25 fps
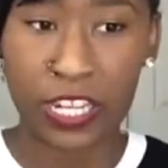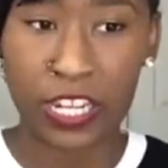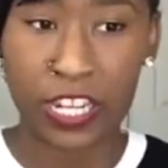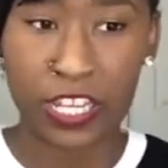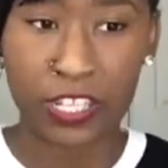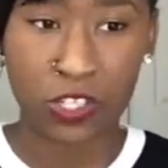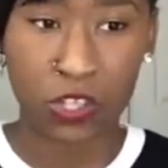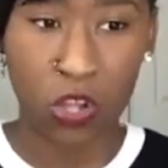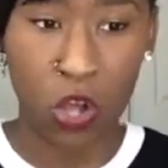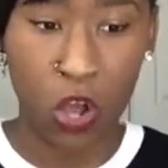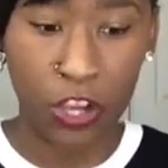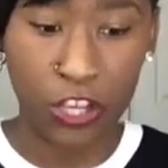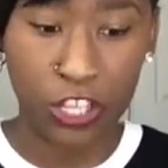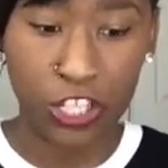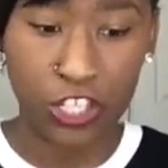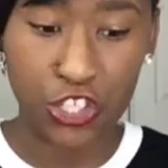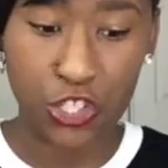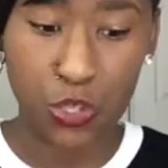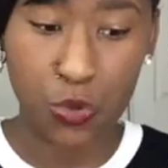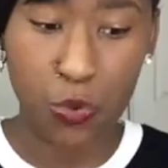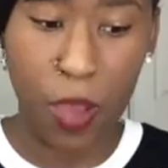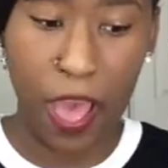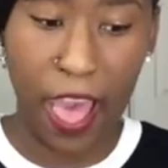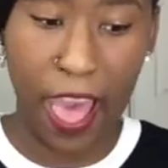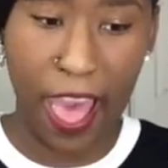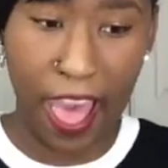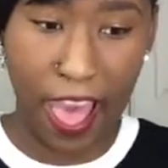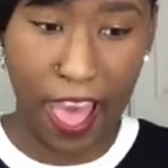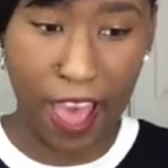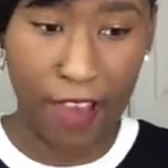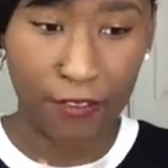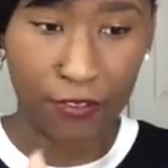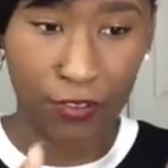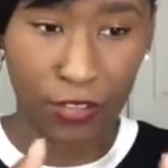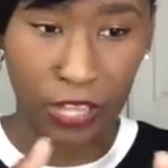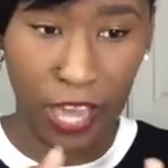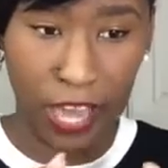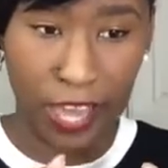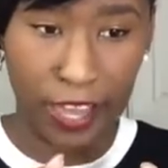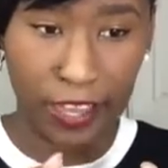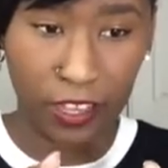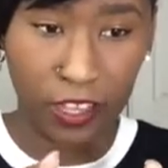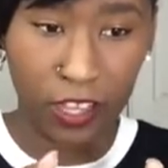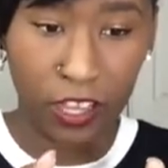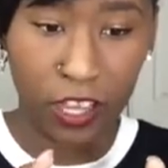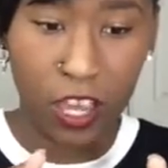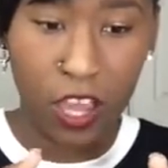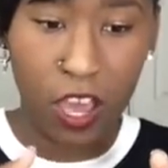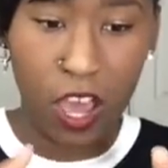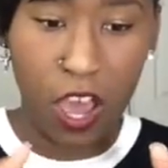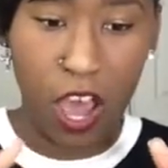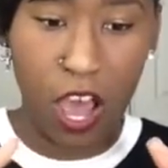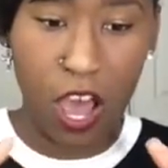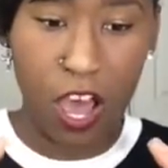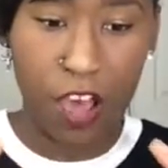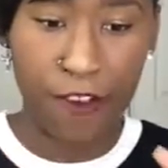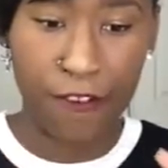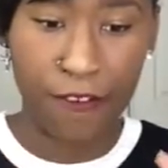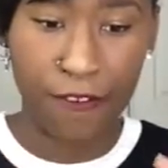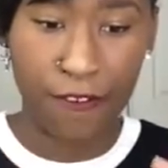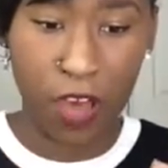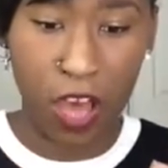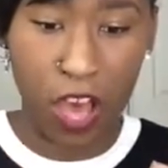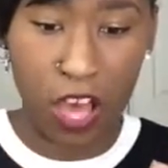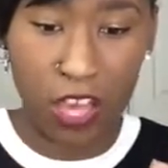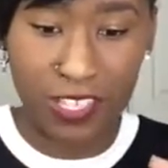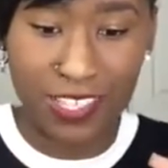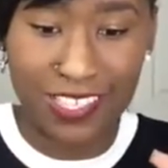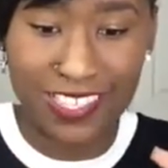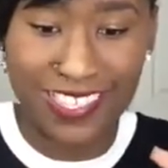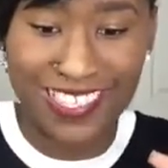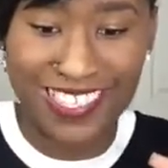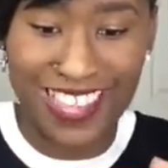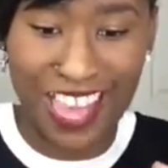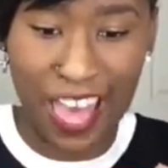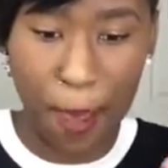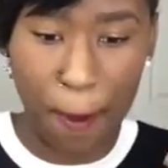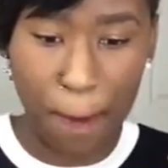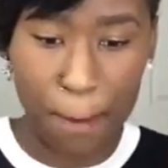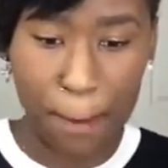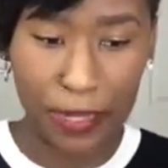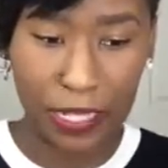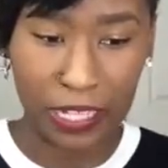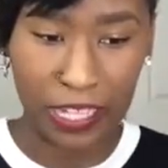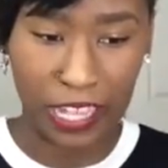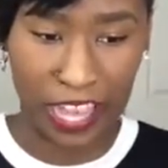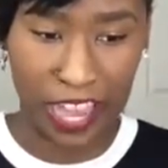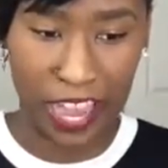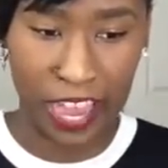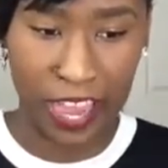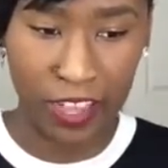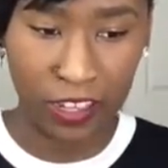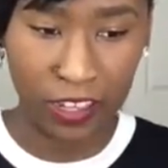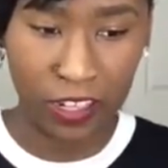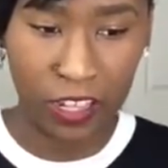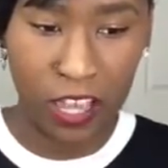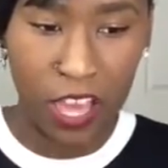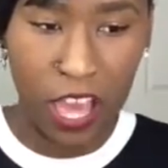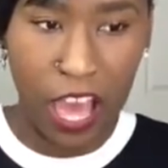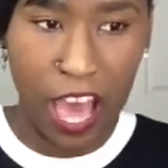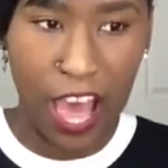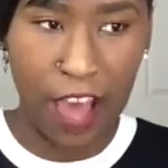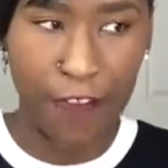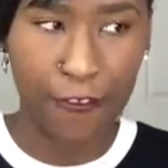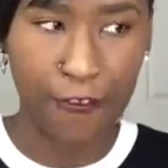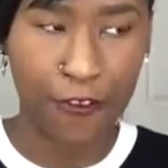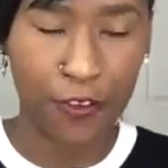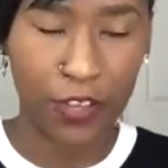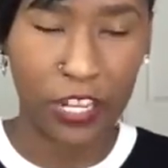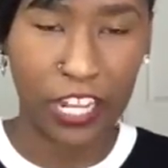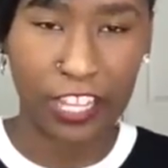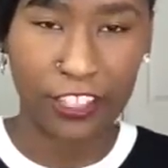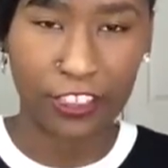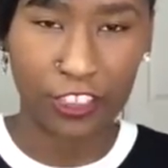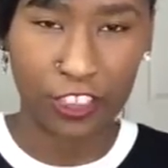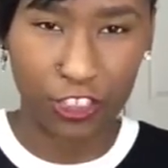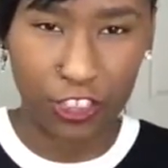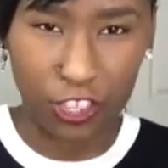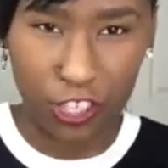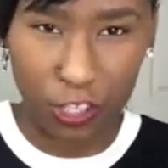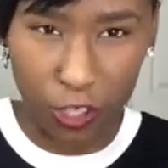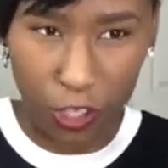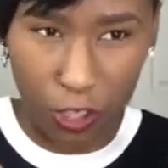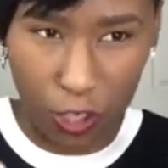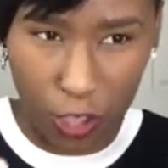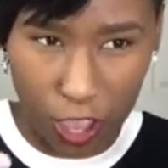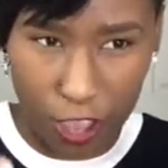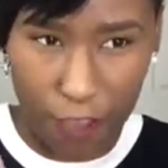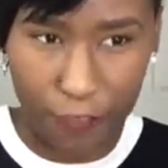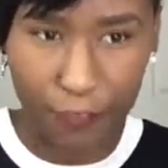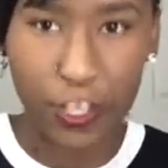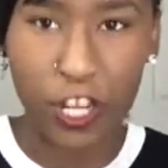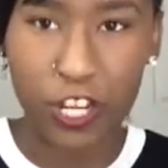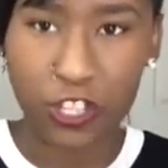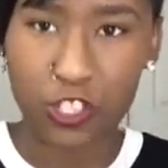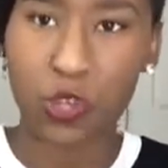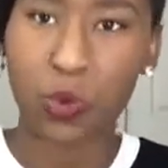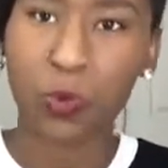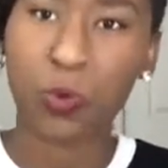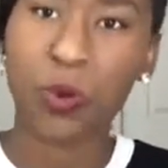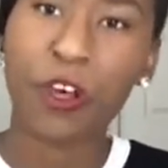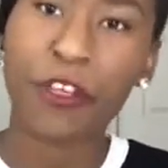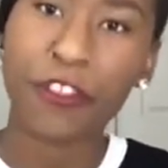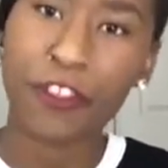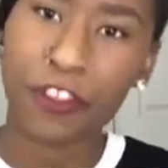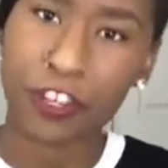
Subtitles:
And as long as you have like a set plan, I feel like if there's a will,